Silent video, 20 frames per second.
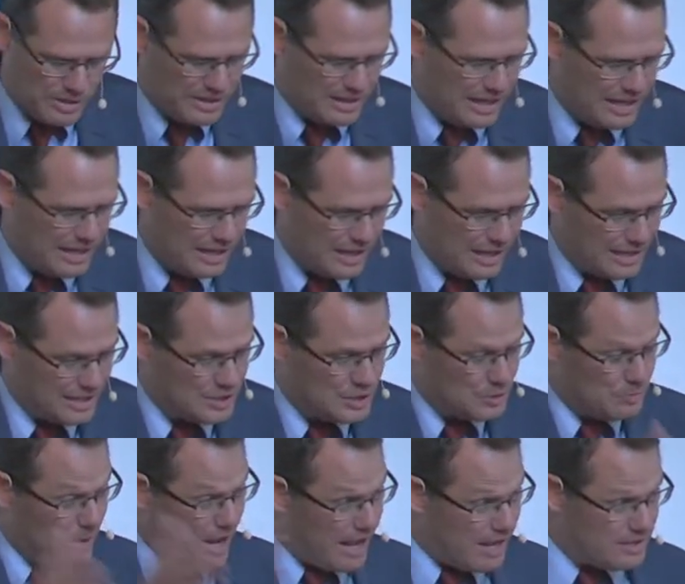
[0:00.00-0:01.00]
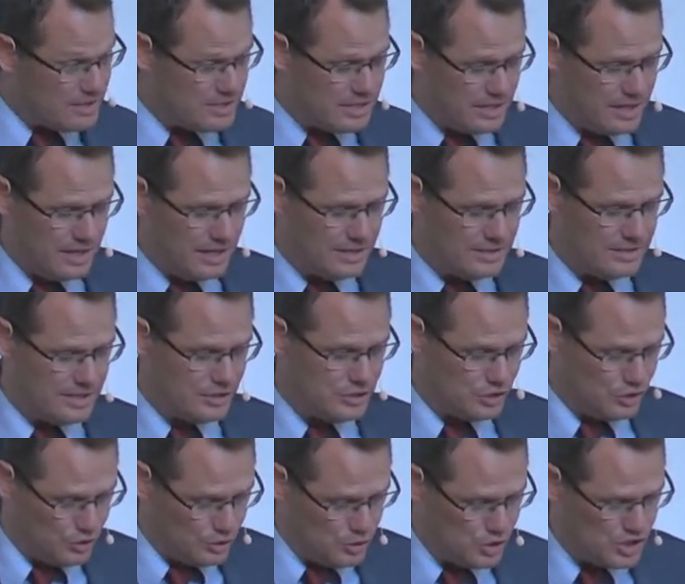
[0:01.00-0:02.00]
but then it expands it and it
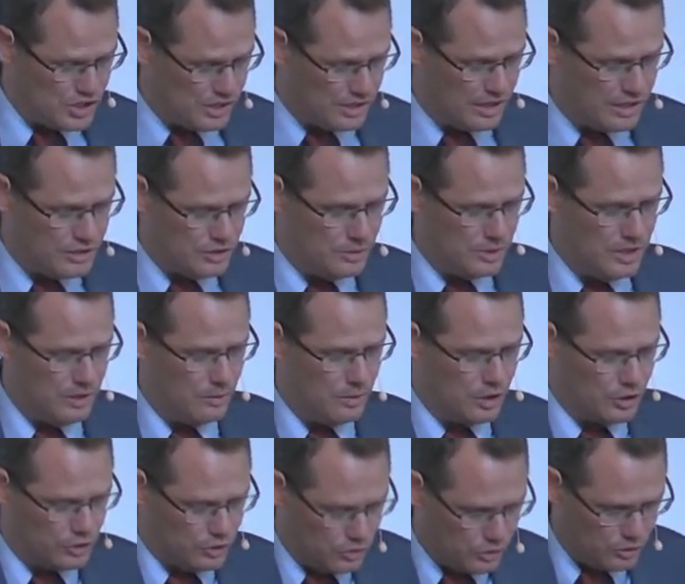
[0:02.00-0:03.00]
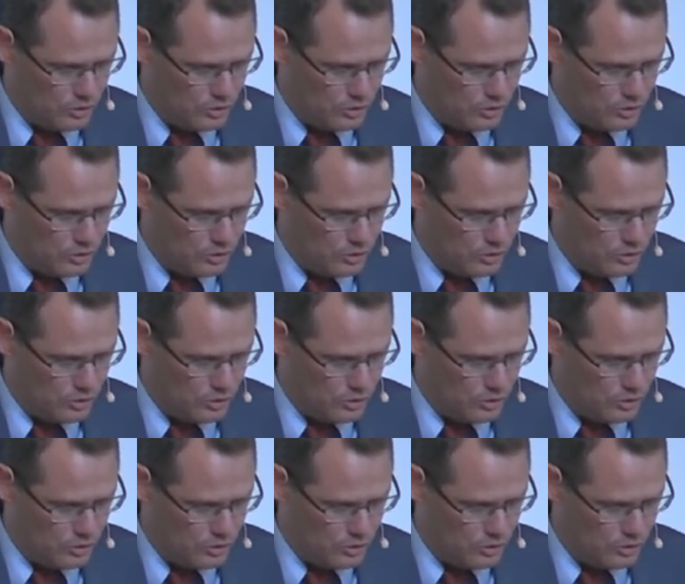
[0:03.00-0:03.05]
says, You shall not do any work,